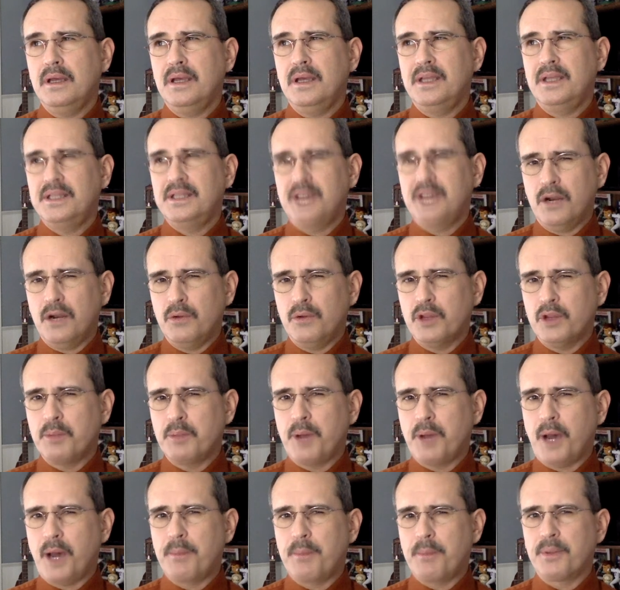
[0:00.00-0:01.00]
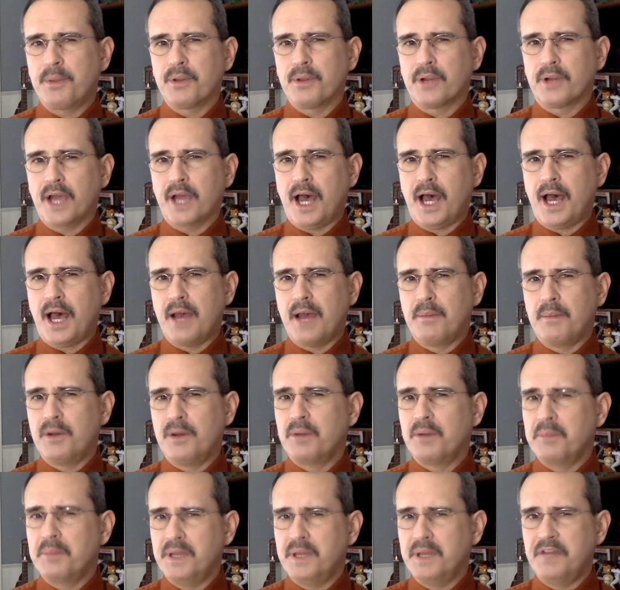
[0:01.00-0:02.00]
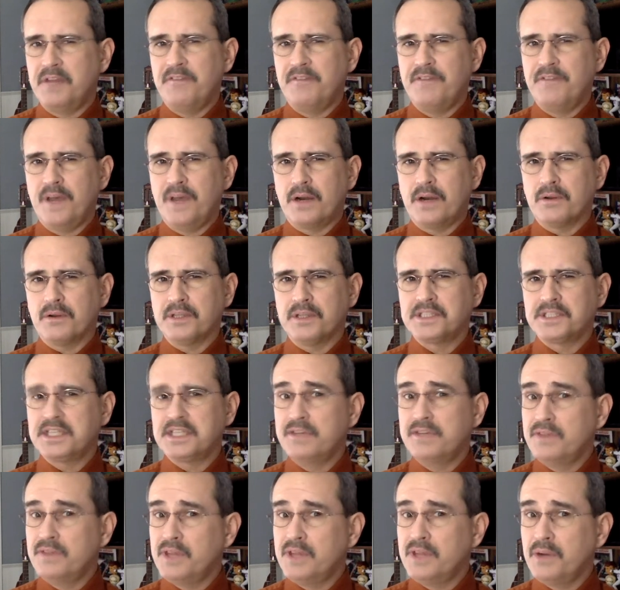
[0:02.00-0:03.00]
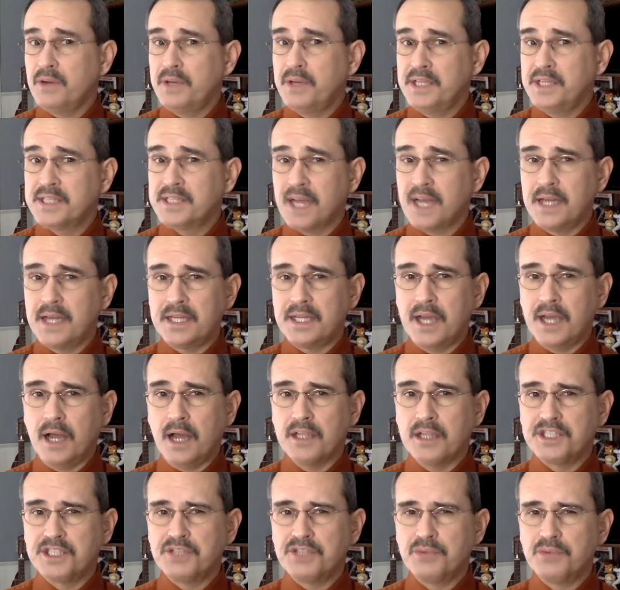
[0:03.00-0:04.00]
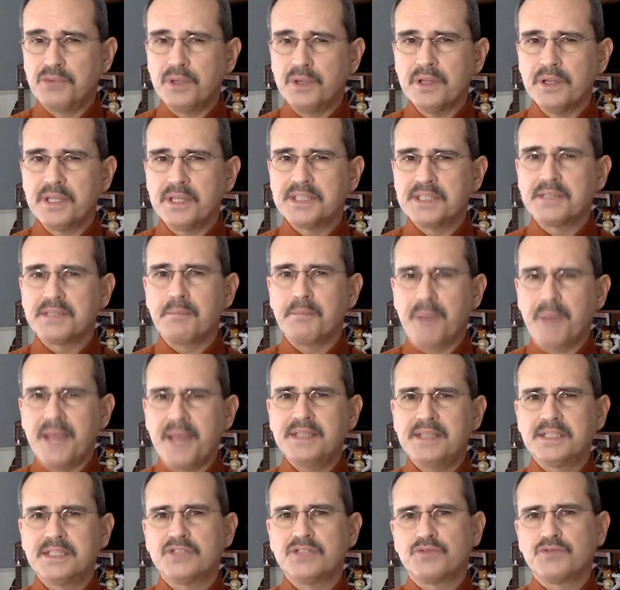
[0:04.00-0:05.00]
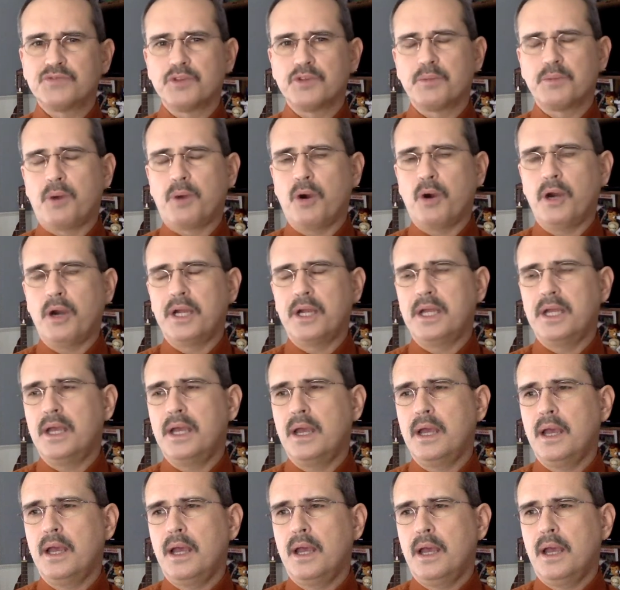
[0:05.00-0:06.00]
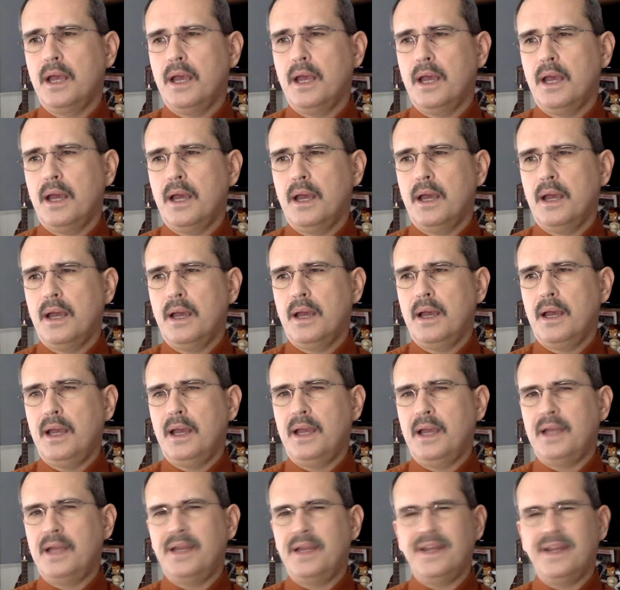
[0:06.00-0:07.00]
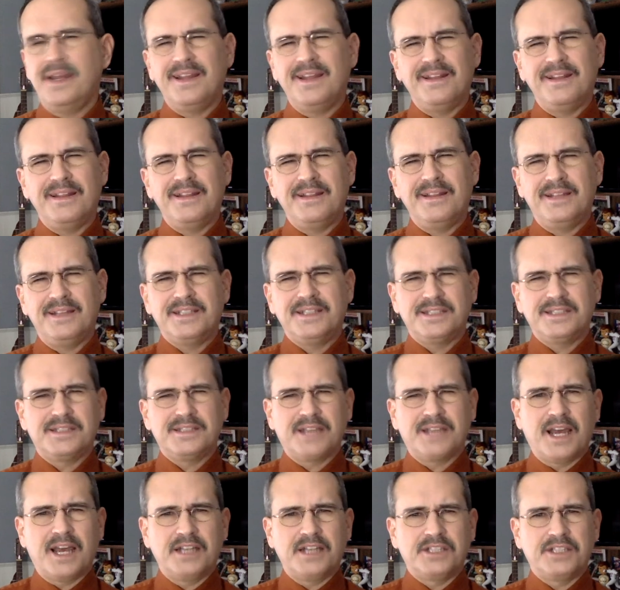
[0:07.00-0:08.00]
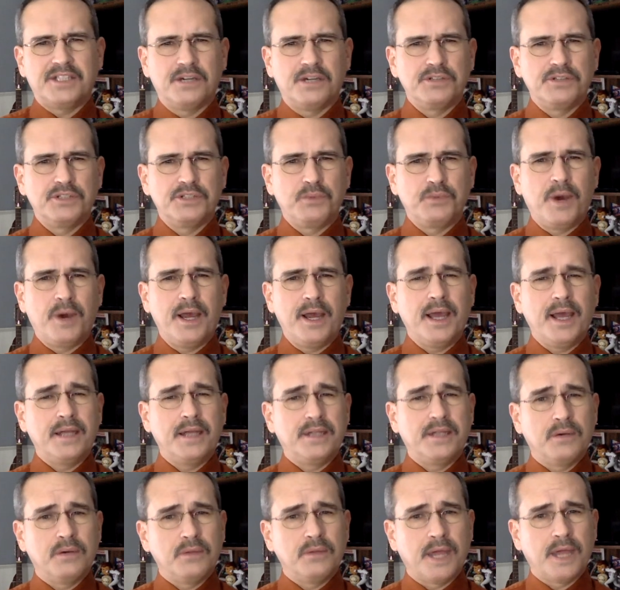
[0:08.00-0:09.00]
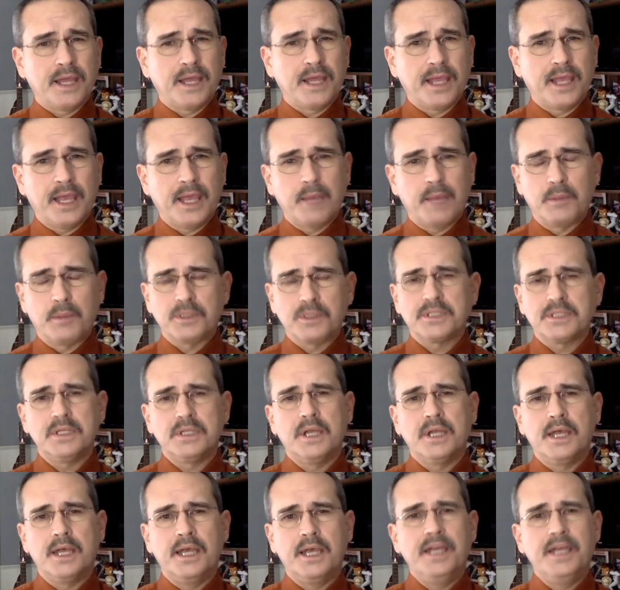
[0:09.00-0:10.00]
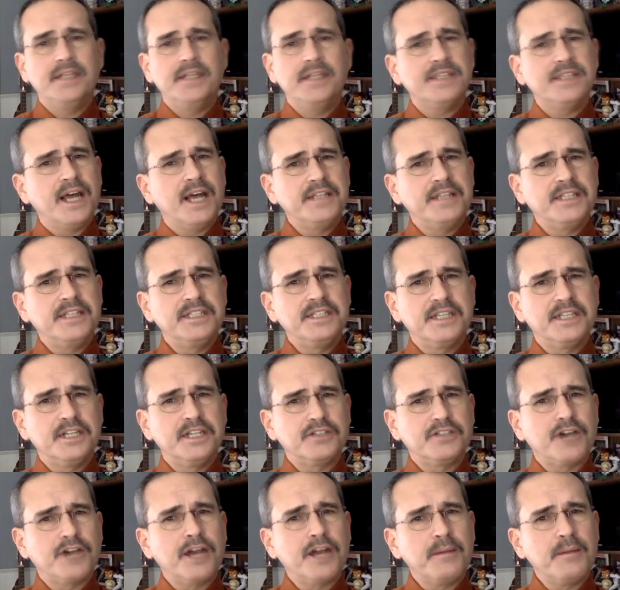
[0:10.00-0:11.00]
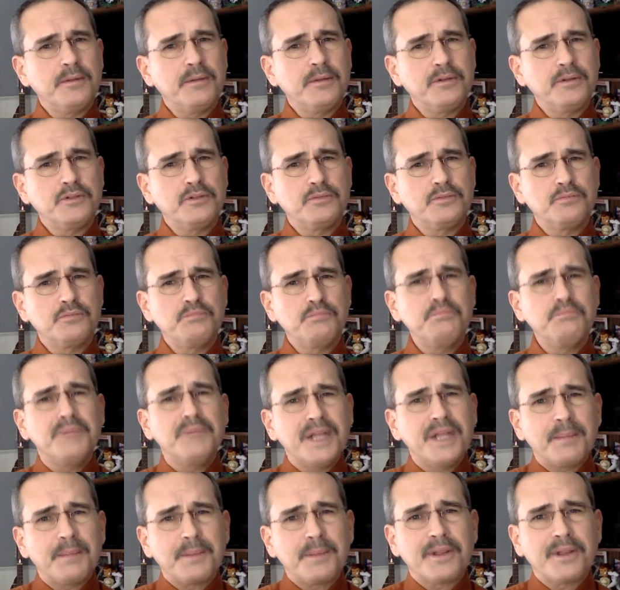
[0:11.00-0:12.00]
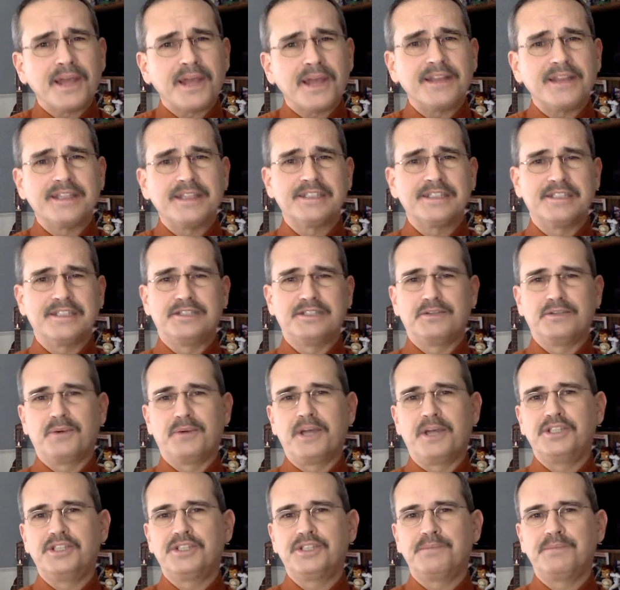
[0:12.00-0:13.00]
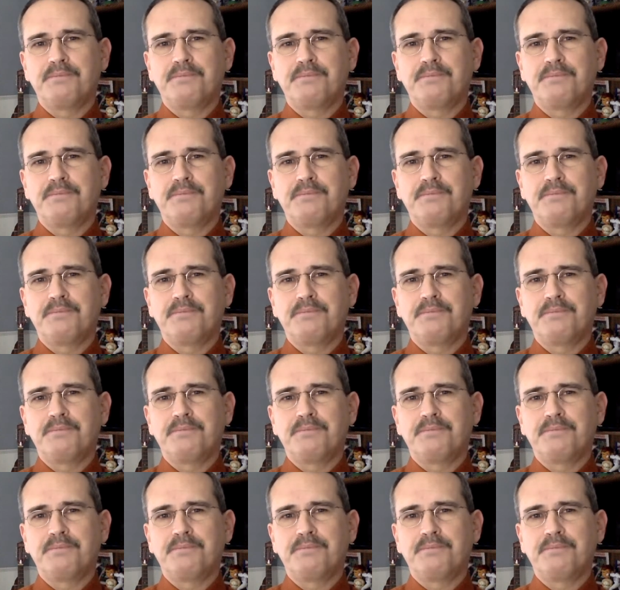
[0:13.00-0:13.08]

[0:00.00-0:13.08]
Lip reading: not a really popular guy among many Federalists, even though his ideology really is the basis for the party. And this kind of shows you why I don't like Hamilton. He decides he's going to try to manipulate the situation.